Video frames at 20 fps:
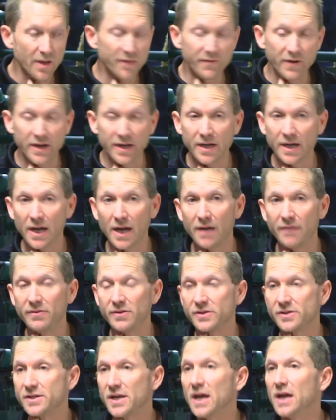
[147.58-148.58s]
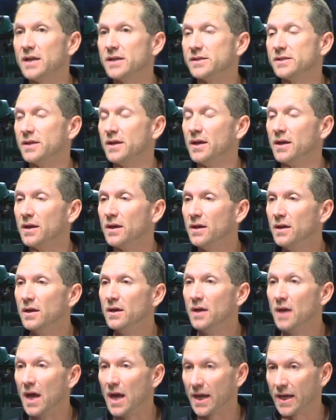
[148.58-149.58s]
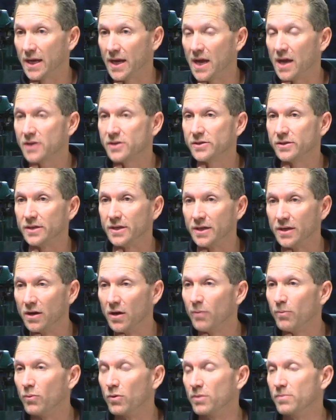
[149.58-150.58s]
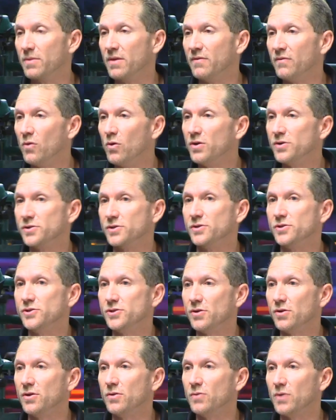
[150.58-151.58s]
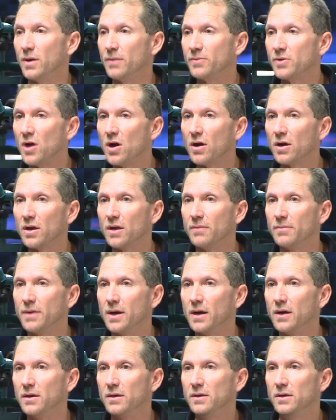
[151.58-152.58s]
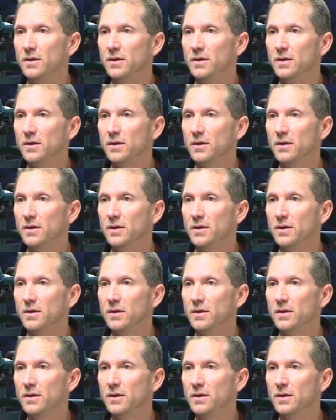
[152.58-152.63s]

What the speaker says: if I didn't have this sinus thing, I could actually yelp with my voice and show you what I'm talking about.